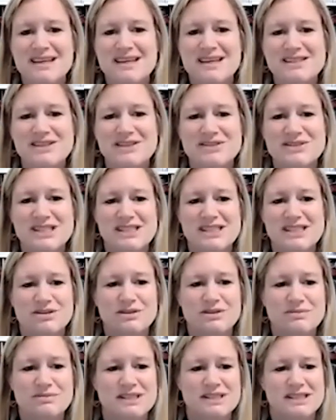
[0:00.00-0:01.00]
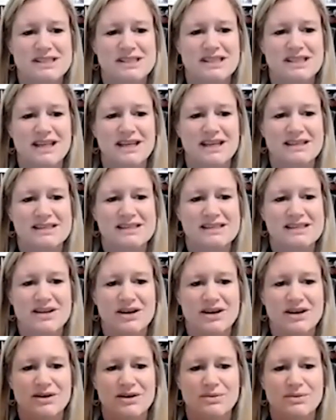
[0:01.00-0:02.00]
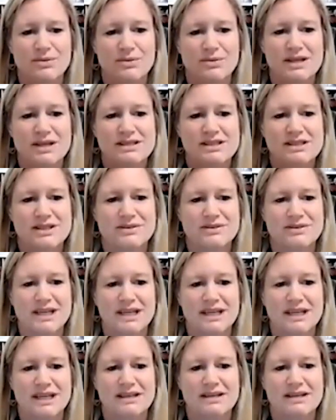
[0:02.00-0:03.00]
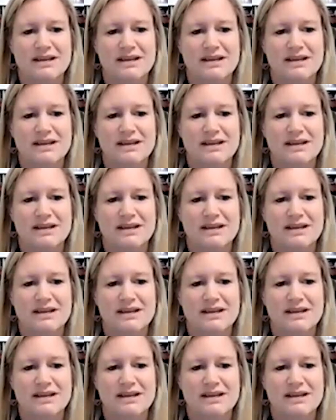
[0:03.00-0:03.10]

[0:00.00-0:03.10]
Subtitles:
So just let us know what you need.